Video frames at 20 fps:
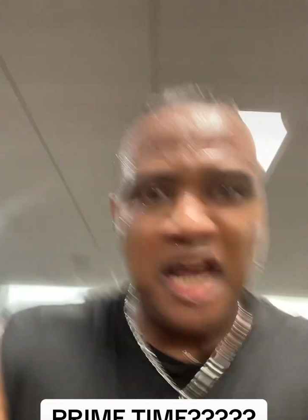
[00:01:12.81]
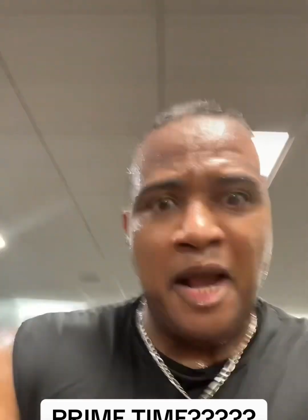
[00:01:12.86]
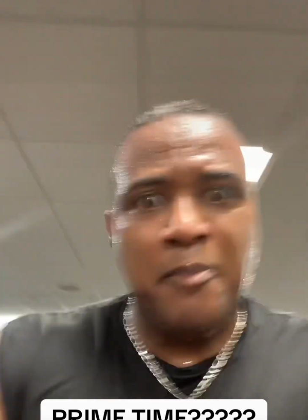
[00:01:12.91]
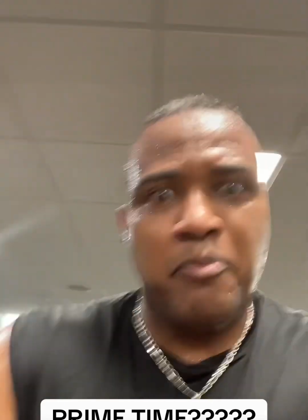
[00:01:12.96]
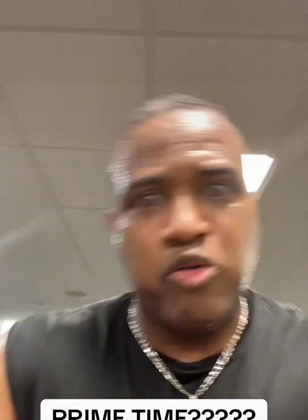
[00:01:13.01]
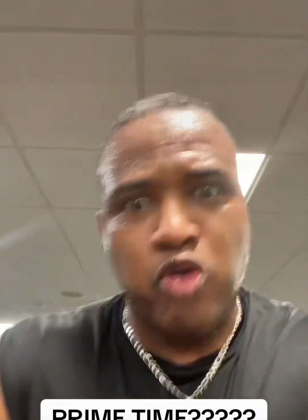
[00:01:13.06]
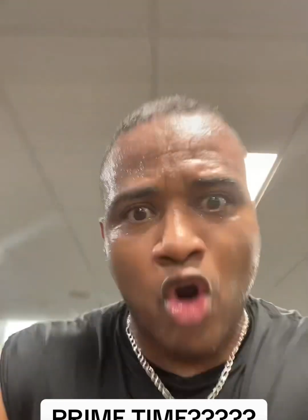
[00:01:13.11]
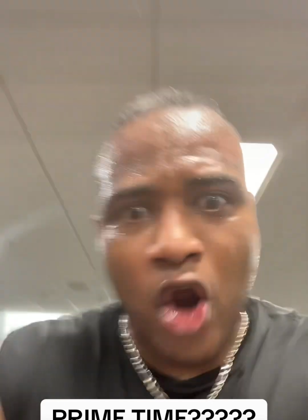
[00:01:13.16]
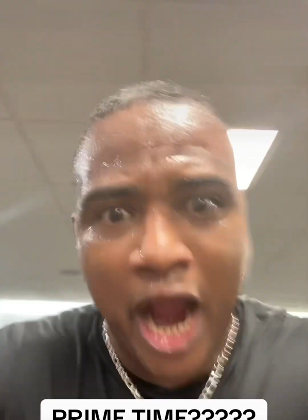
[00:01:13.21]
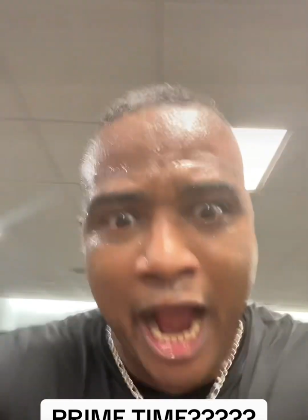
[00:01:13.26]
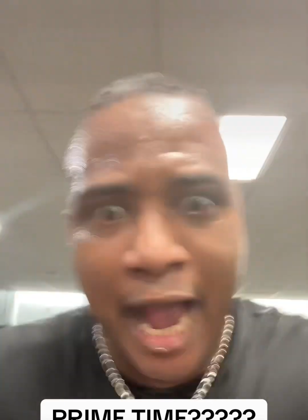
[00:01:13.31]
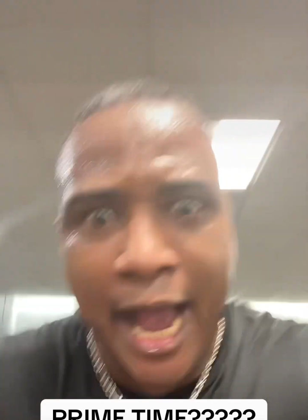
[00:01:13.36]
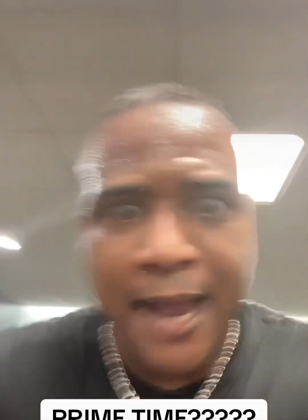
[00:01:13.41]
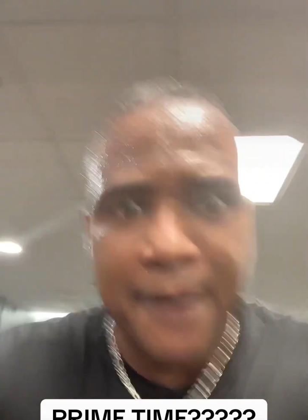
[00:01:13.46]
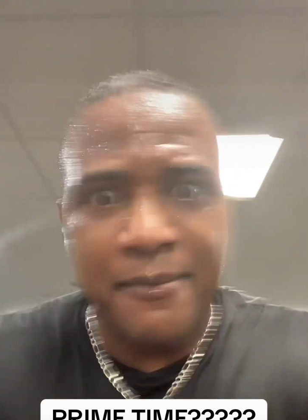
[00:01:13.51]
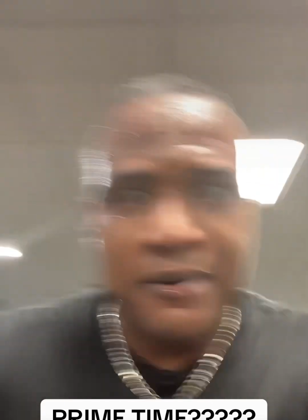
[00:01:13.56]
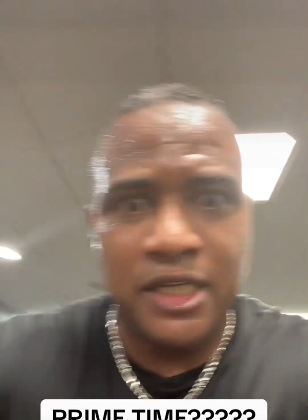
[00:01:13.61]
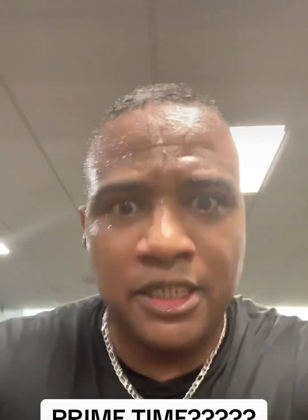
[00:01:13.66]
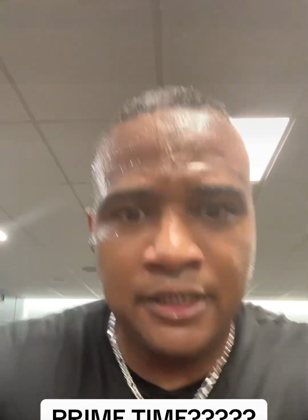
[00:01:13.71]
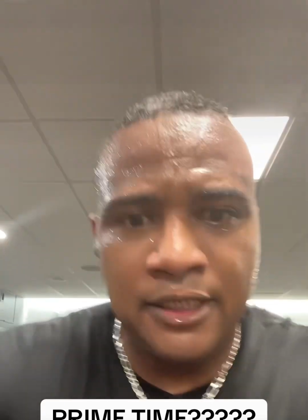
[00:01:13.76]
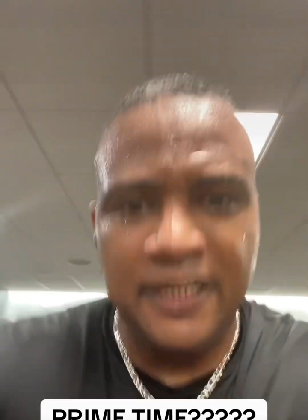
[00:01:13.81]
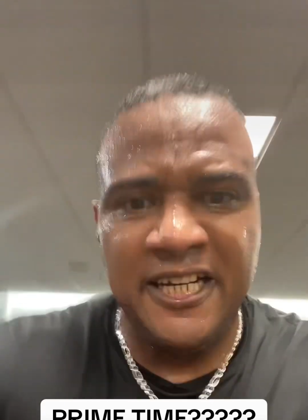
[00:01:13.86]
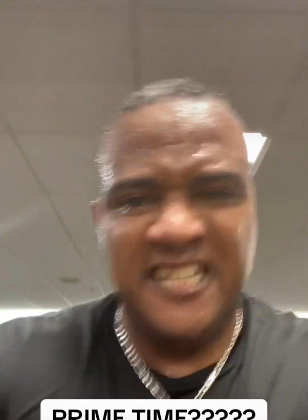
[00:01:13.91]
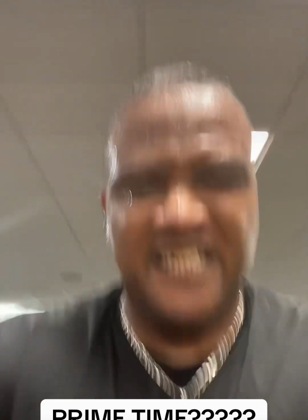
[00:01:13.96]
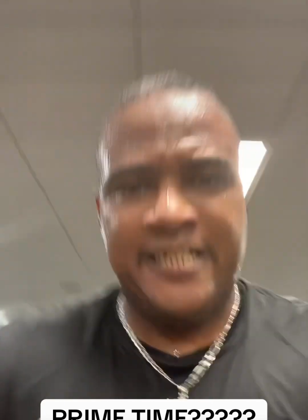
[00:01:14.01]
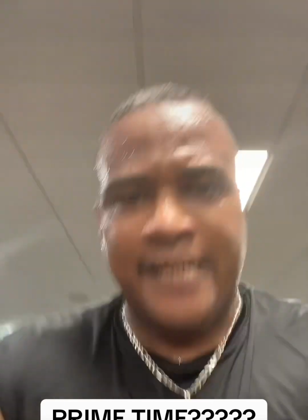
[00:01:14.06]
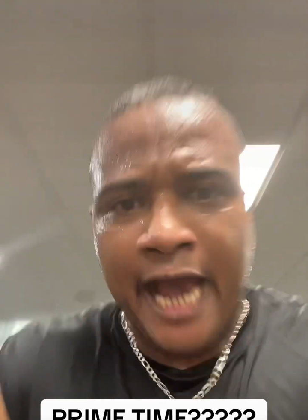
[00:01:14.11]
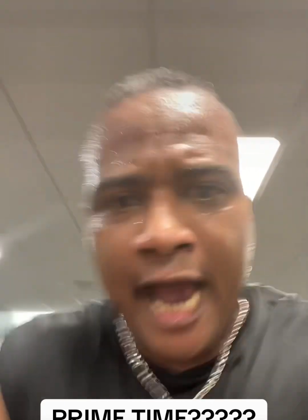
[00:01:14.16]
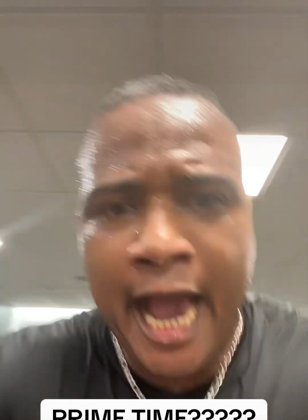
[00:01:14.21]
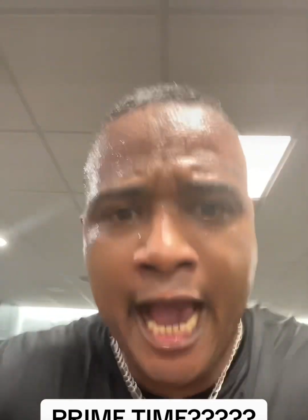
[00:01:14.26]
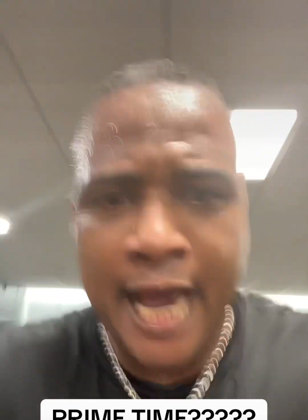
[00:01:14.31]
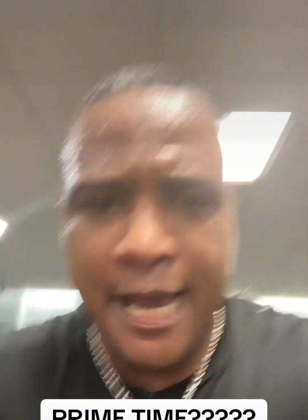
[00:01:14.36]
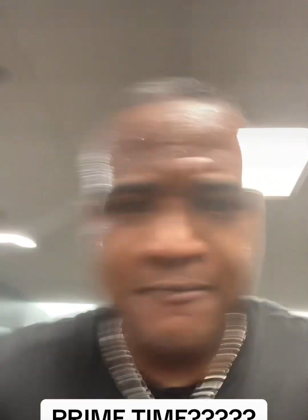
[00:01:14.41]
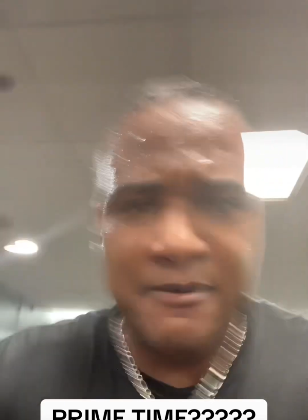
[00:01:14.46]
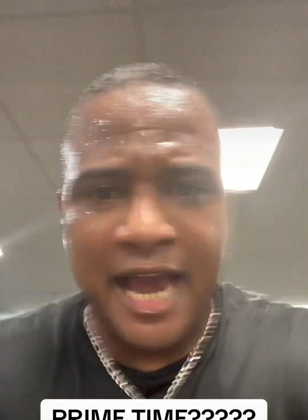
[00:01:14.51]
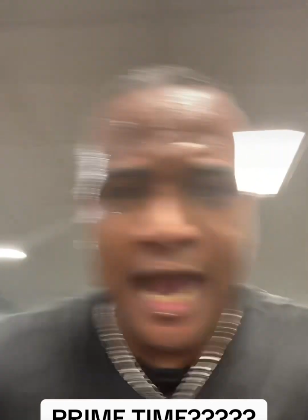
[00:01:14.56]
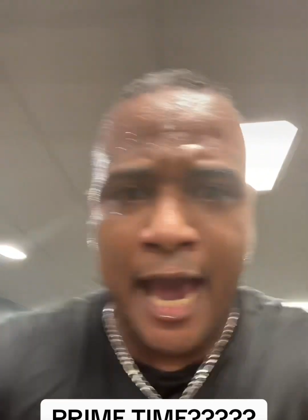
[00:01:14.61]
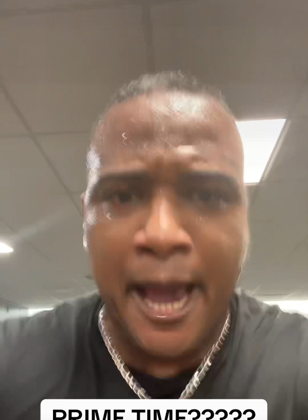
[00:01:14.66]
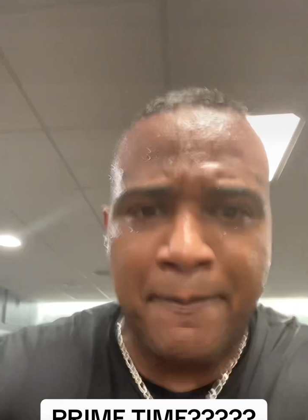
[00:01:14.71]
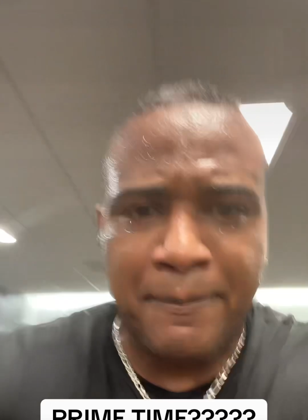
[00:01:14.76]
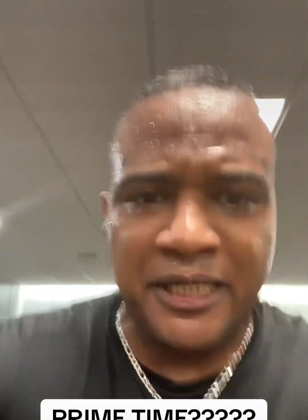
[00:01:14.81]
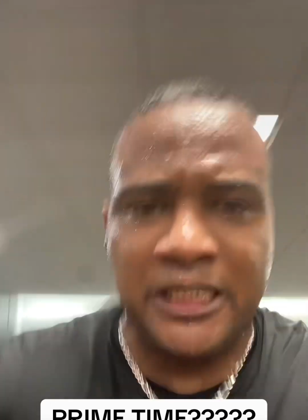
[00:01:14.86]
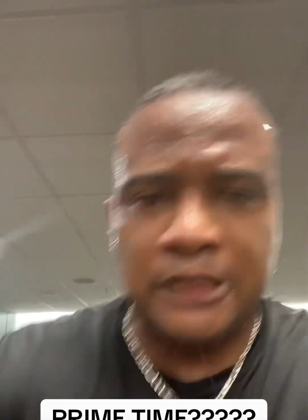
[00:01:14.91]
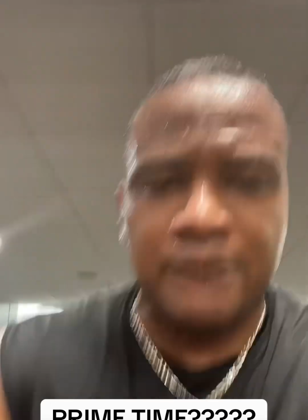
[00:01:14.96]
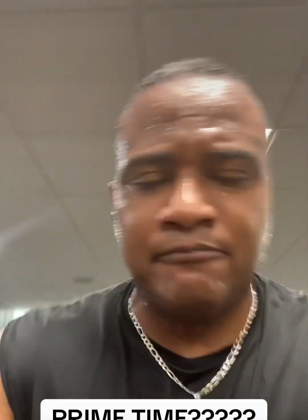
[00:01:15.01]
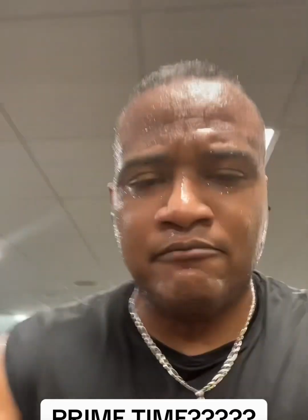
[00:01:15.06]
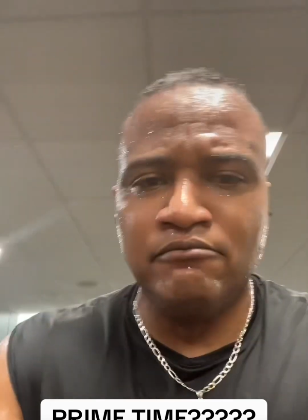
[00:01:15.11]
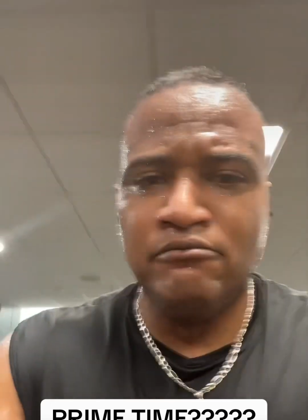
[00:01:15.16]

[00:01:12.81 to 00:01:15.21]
Prime time happened.